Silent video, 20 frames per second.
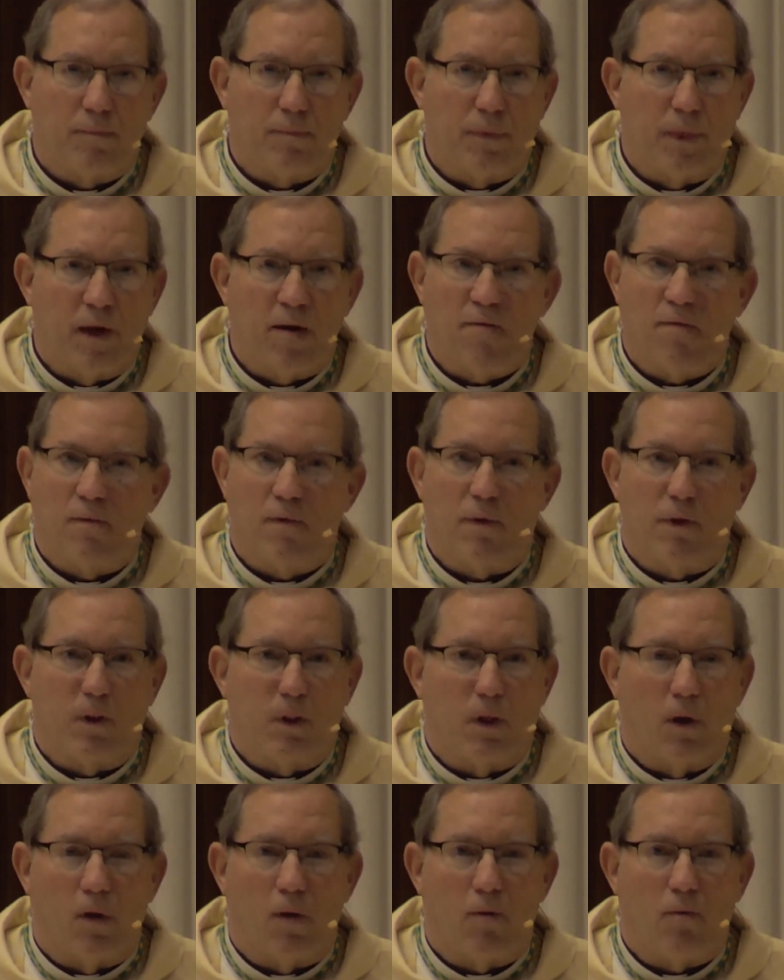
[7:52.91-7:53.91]
Never
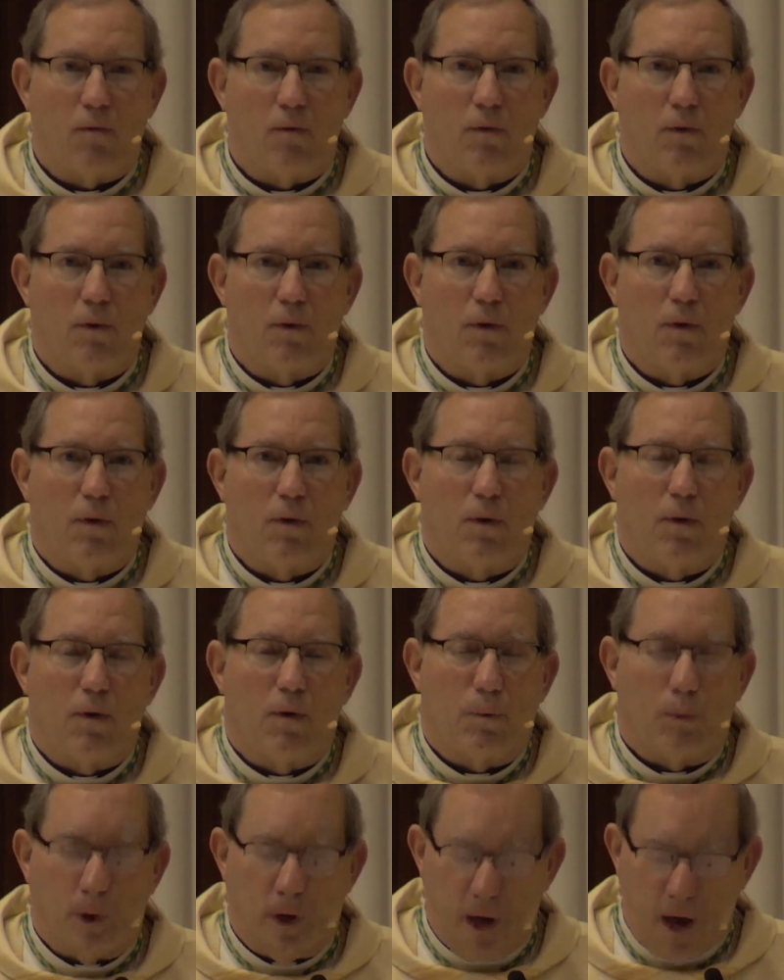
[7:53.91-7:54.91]
alone.
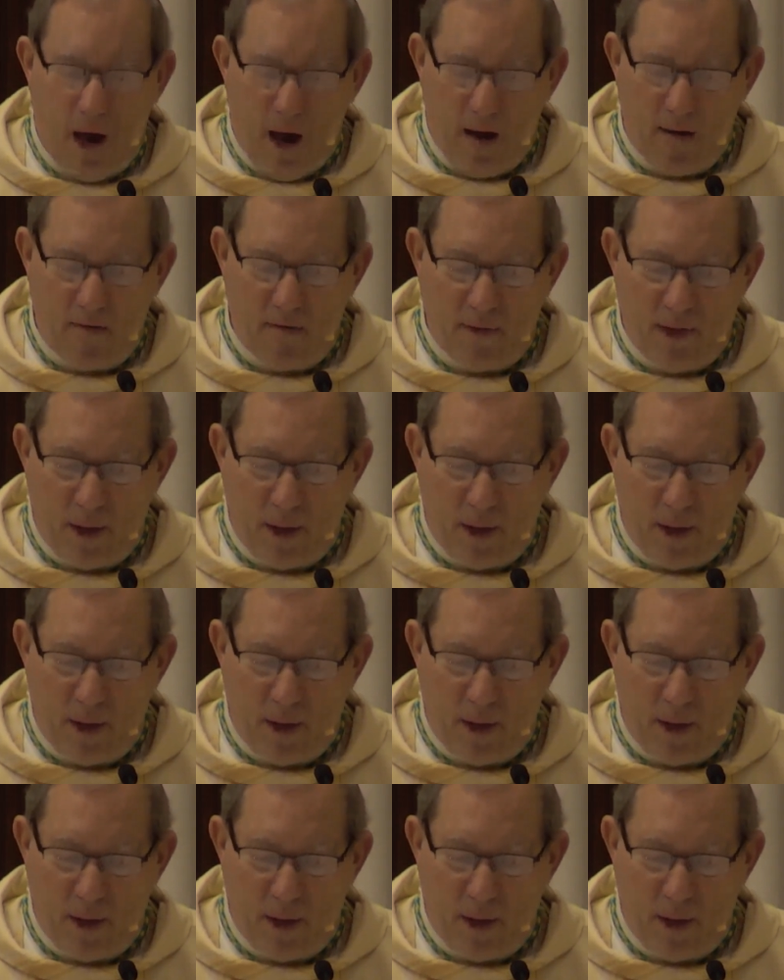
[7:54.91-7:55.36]
We have